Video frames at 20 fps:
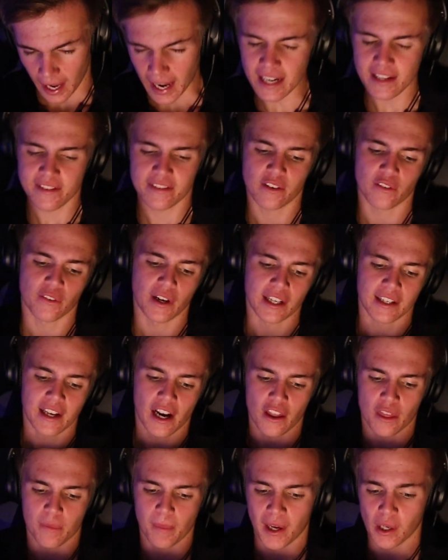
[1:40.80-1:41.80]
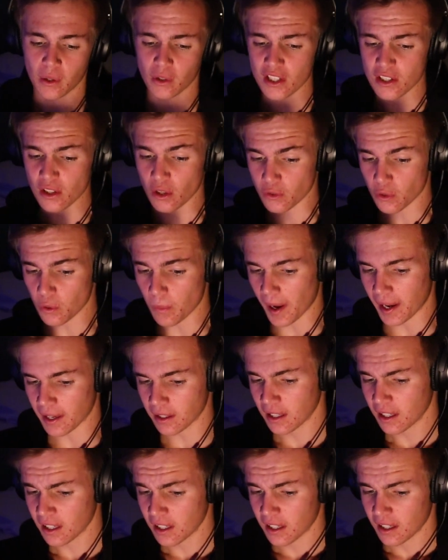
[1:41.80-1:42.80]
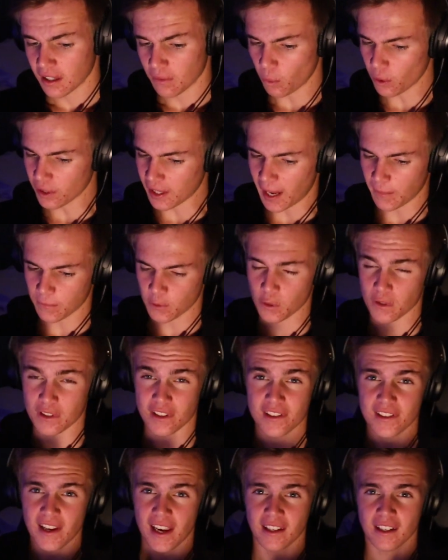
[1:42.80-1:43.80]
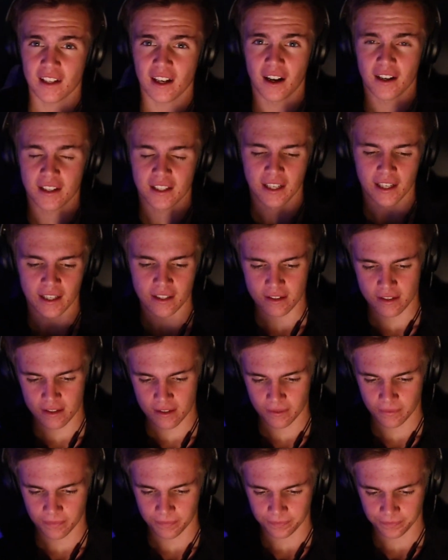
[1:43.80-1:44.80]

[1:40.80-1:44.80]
eighty-seven rated Gareth Bale. That's not too bad. What an absolute insane card he has.